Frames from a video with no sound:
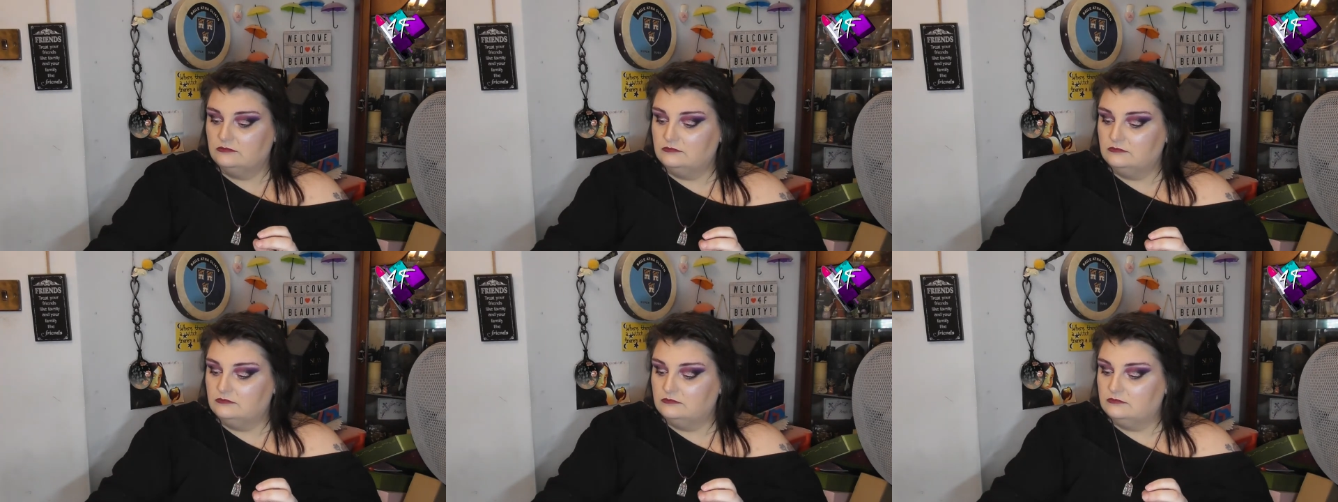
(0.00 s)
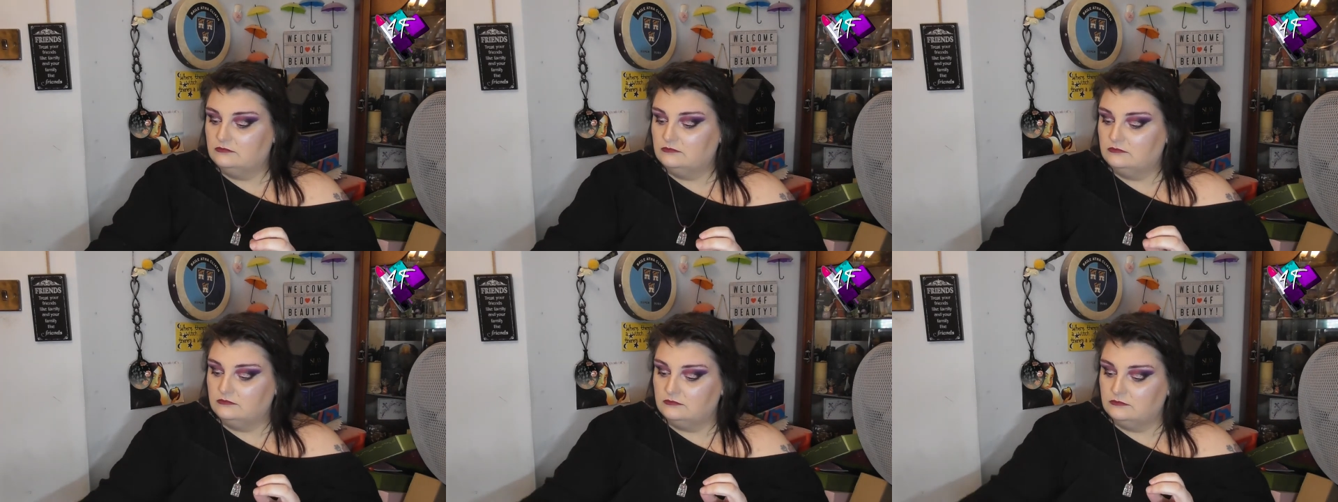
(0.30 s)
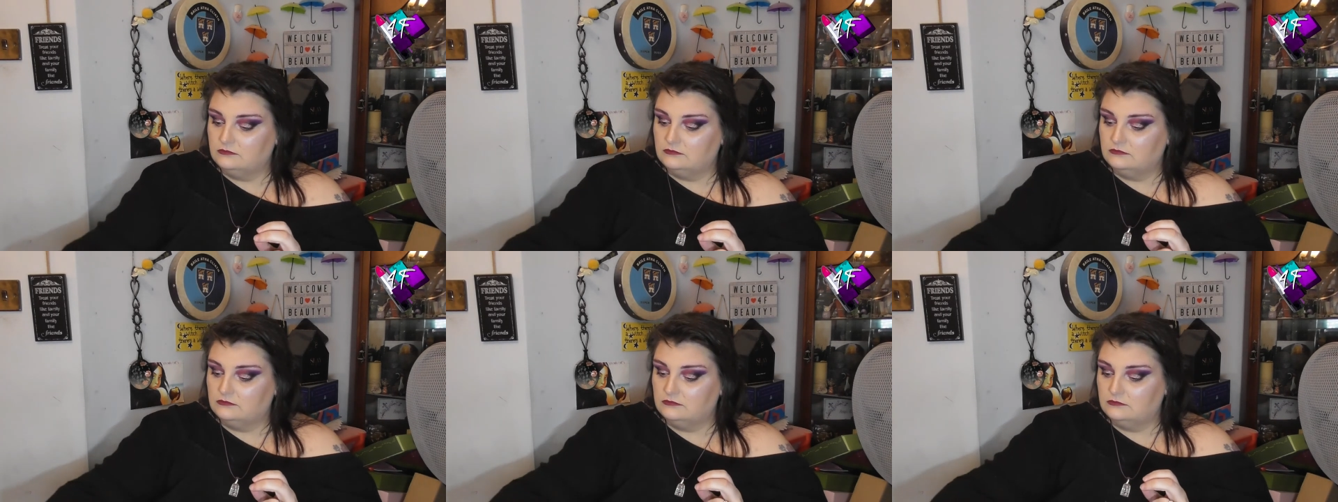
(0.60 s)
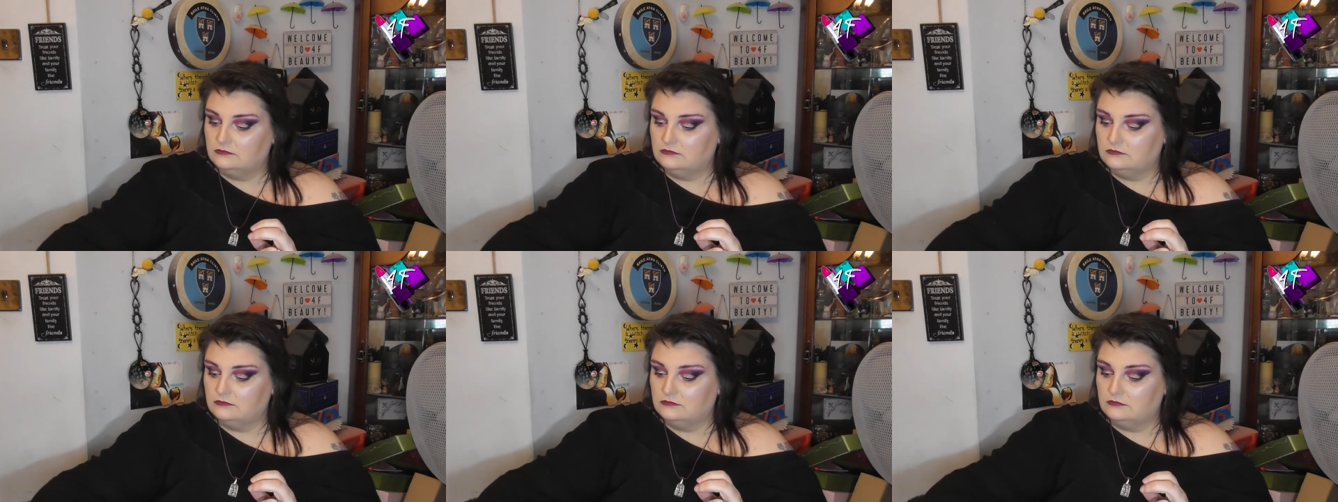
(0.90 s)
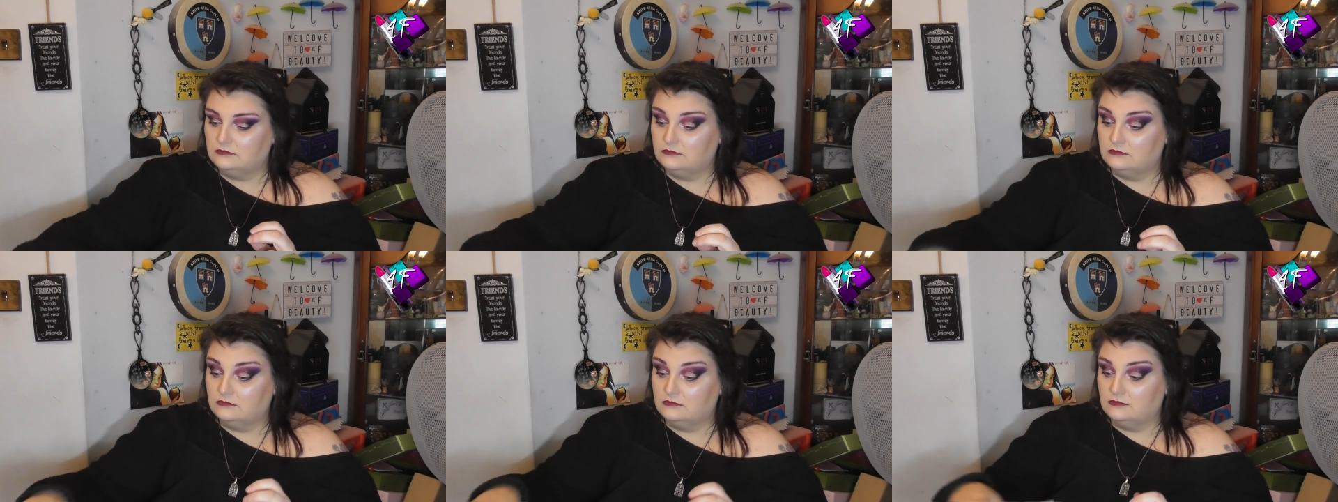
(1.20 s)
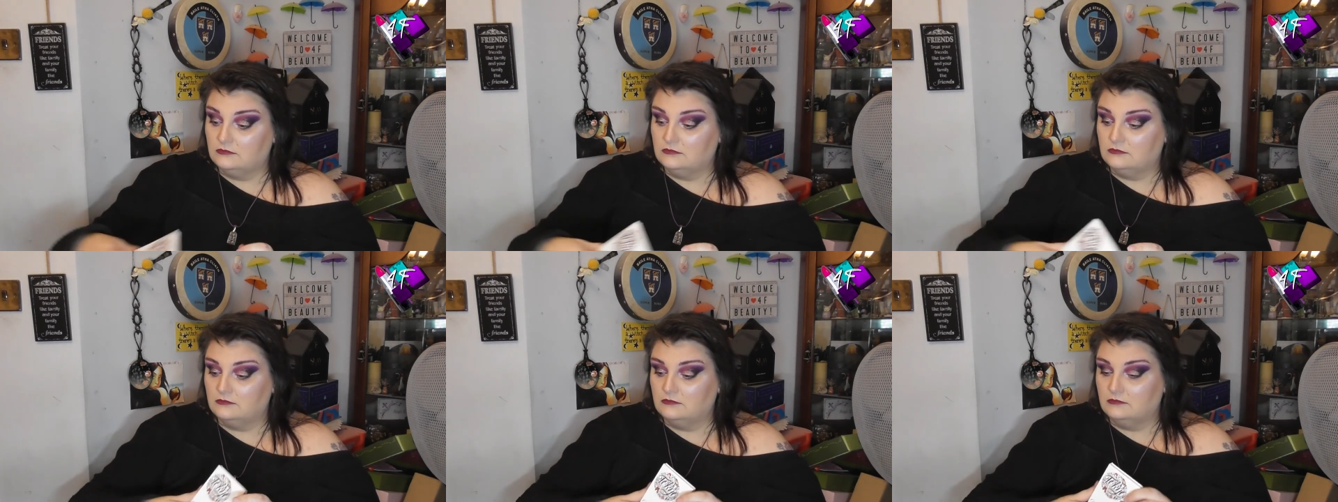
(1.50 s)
[no speech]